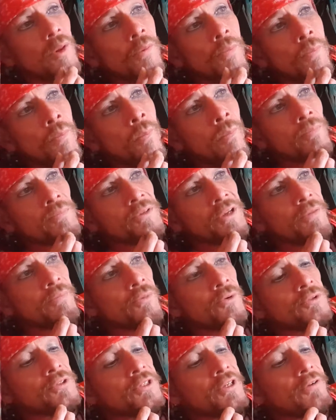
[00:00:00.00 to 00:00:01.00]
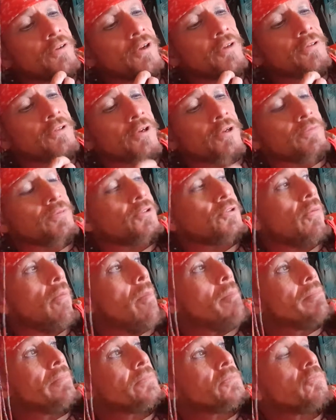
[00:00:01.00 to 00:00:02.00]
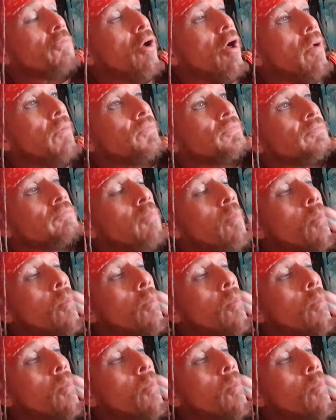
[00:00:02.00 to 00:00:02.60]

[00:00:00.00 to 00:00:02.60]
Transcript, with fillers: Yet get more stereotypes. Um,